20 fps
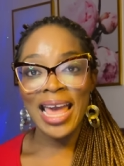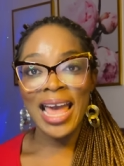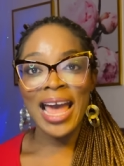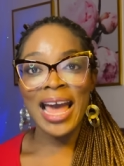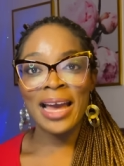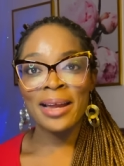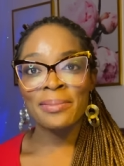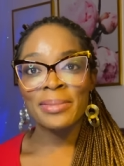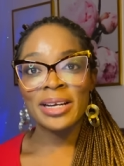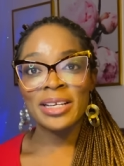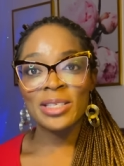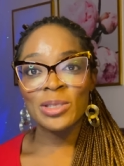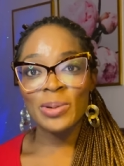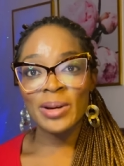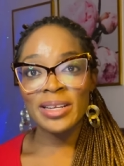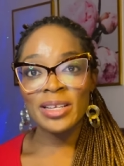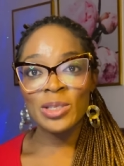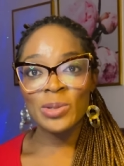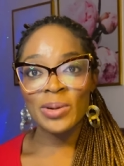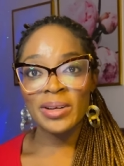and by
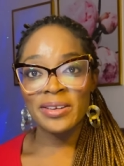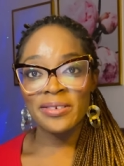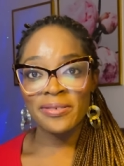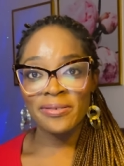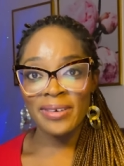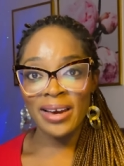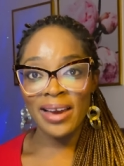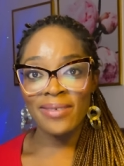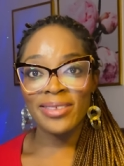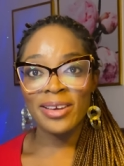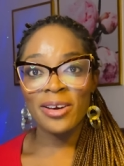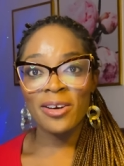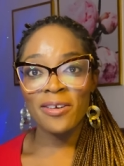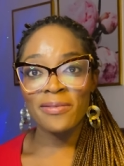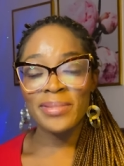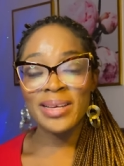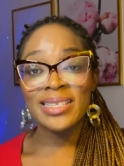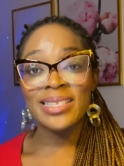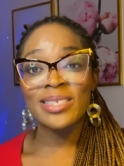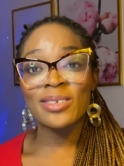twenty twenty-five, the
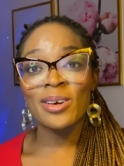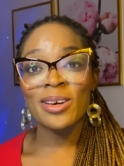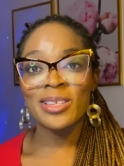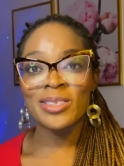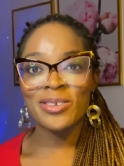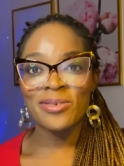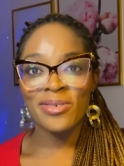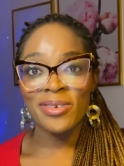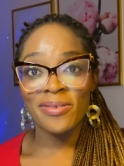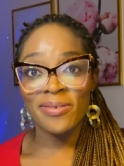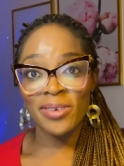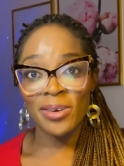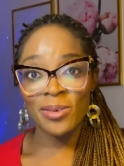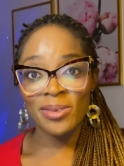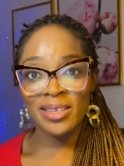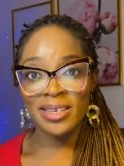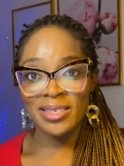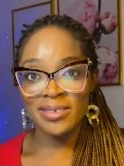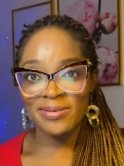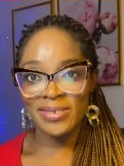government is going to review
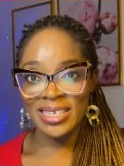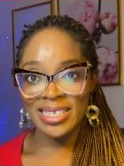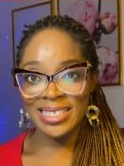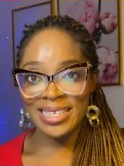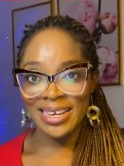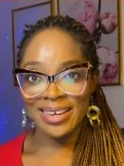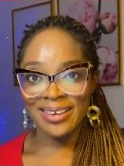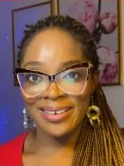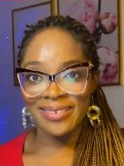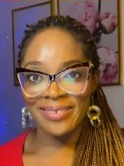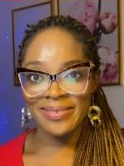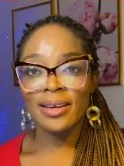this visa.